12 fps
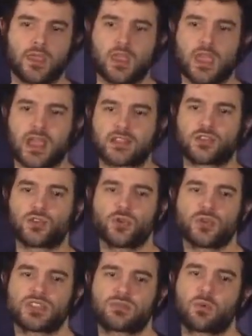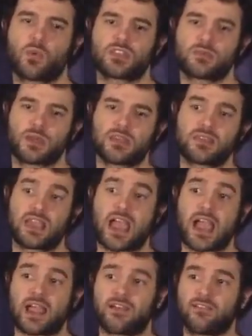And to do this, we want to basically
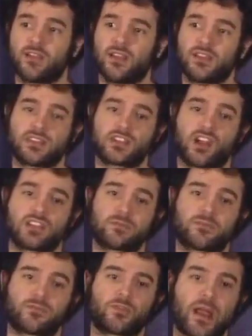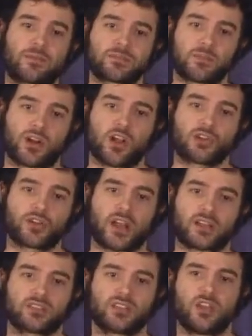have this concept of wrapped smart
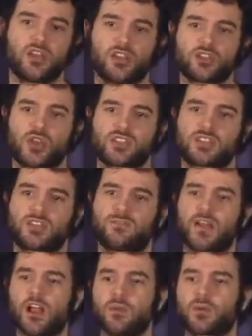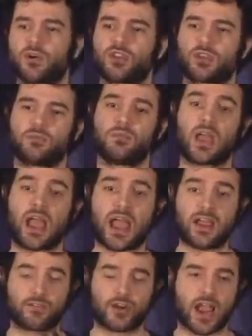contracts. So as a developer, you can
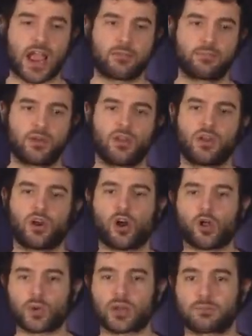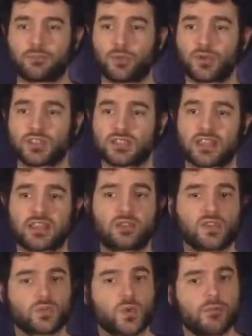have your app all work in Plutus, and then
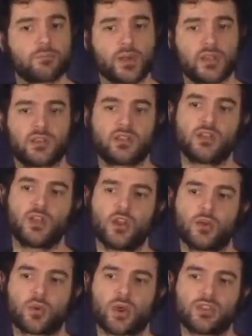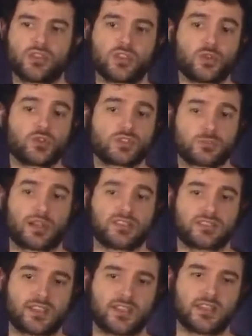this one button when the user
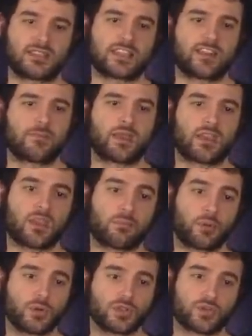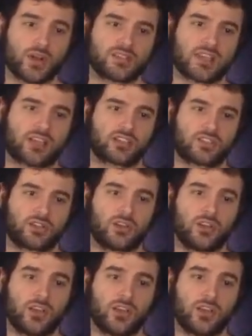presses it, instead of making a Plutus transaction,